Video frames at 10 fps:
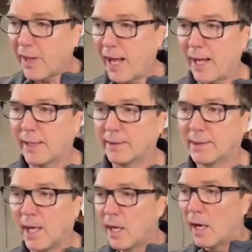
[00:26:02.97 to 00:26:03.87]
all the
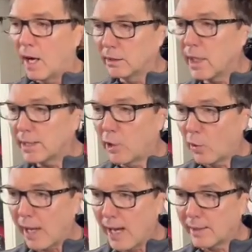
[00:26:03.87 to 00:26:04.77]
heads, unlike
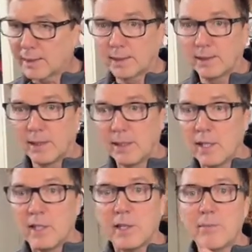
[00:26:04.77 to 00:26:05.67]
Godox.
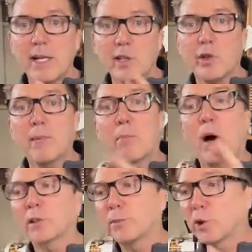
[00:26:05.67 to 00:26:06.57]
The minute you get
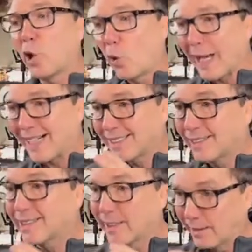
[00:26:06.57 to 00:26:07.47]
multiple
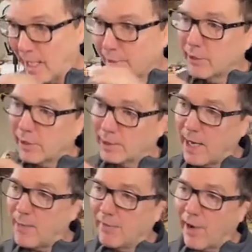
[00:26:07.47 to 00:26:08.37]
Godoxes together in the
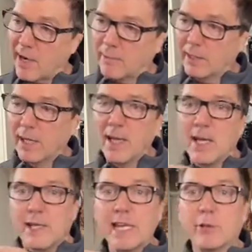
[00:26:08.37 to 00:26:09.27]
same environment,
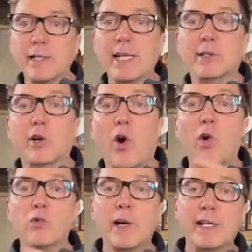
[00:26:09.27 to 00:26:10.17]
they create their
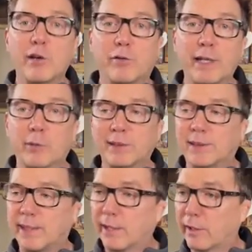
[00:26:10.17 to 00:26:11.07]
own radio
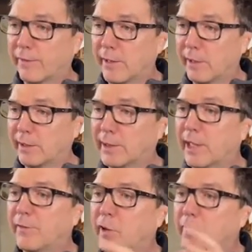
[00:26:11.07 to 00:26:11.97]
frequency interference
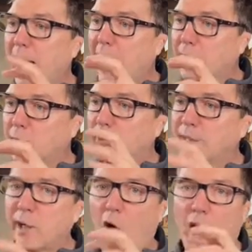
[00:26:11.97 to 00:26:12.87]
if you're not
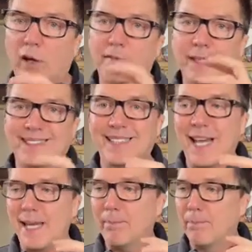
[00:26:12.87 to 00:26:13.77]
using all of the
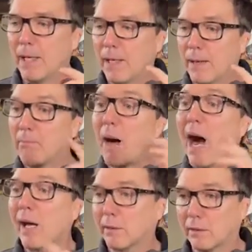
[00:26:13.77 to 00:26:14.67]
same
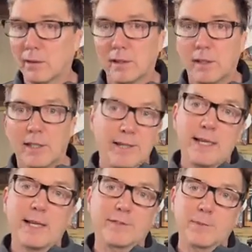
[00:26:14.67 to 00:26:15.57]
model.
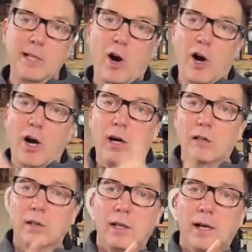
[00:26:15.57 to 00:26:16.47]
They have to be
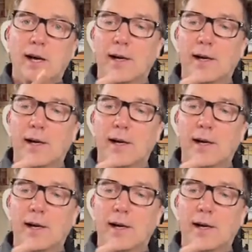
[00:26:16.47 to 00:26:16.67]
all